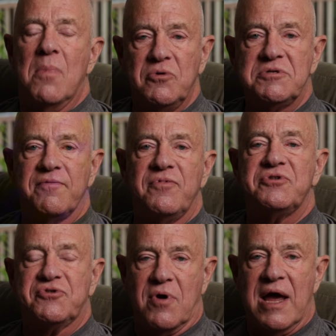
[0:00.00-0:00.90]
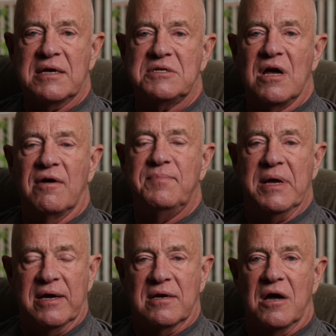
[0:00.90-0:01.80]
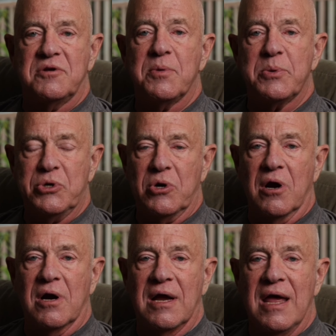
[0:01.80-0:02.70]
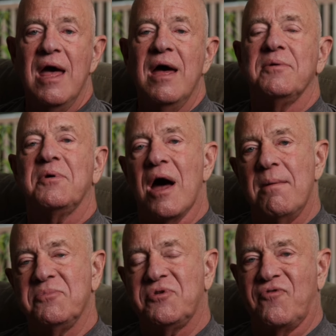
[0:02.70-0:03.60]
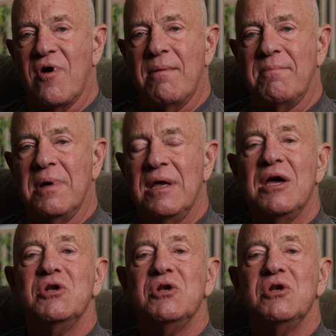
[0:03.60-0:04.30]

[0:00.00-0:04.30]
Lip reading: Most of the stress of being an entrepreneur comes from